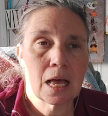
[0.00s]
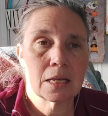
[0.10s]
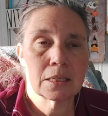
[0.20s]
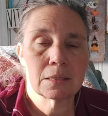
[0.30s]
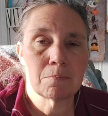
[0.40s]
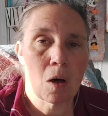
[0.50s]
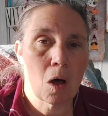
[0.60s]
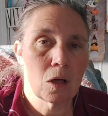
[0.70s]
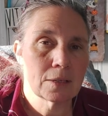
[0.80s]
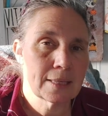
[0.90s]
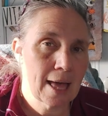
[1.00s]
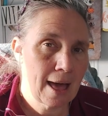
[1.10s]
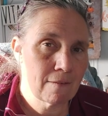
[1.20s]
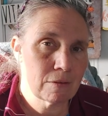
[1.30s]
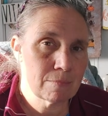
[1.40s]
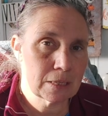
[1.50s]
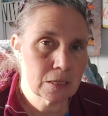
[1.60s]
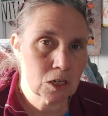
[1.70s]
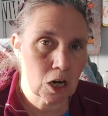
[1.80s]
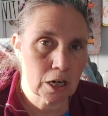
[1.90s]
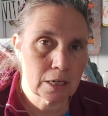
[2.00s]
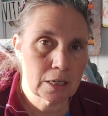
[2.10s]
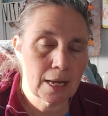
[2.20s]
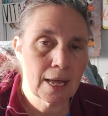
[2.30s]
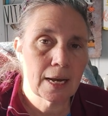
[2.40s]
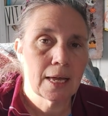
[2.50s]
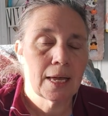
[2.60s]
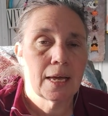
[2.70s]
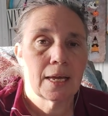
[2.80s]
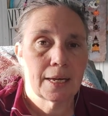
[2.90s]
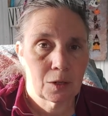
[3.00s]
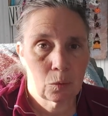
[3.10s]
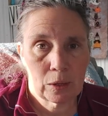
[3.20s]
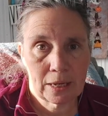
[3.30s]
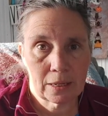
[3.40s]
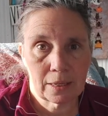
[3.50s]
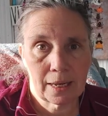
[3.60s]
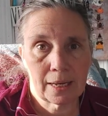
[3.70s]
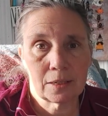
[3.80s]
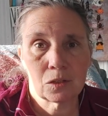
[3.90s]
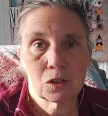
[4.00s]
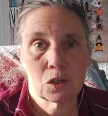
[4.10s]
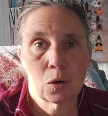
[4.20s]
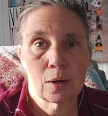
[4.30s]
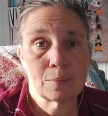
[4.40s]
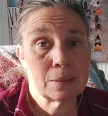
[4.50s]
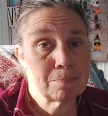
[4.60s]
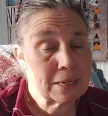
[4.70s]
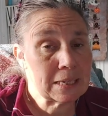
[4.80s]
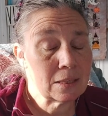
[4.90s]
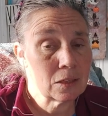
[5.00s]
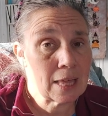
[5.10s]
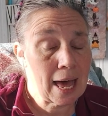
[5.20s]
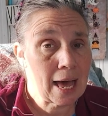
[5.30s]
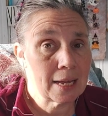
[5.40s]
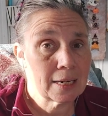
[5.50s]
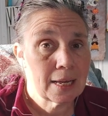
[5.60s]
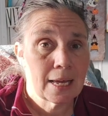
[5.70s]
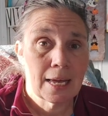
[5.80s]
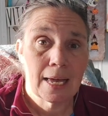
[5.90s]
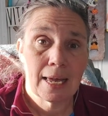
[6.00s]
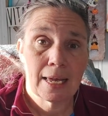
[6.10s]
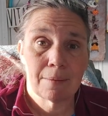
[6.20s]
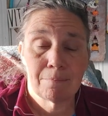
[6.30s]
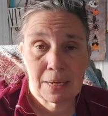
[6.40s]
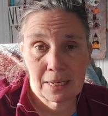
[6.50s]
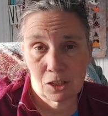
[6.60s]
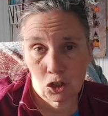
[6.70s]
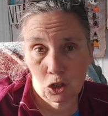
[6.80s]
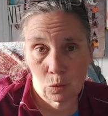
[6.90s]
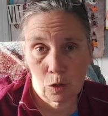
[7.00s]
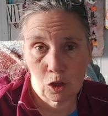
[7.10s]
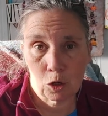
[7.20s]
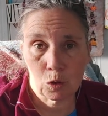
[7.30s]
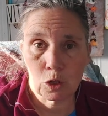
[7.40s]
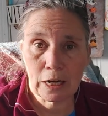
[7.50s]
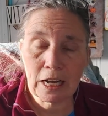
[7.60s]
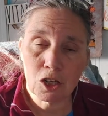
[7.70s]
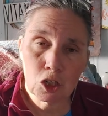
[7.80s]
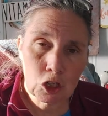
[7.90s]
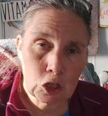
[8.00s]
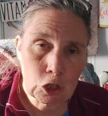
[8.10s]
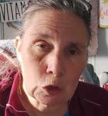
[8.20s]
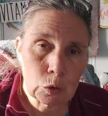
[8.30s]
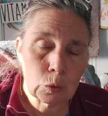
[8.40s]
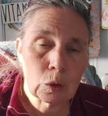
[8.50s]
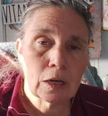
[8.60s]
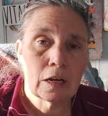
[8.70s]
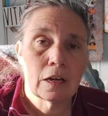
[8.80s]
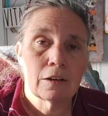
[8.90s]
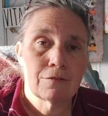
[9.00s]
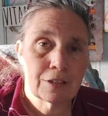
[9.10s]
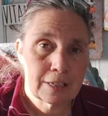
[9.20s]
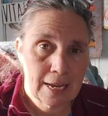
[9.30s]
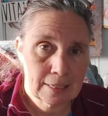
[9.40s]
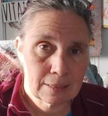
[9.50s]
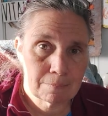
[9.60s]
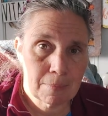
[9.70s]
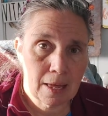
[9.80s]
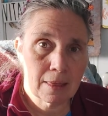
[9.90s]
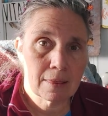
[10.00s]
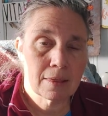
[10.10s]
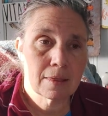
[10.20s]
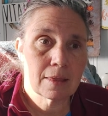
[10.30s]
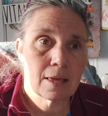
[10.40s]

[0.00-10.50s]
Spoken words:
smalls that haven't been started yet in a wheel. And so I'm spinning that and picking 2 of those. So I got 2 for next month.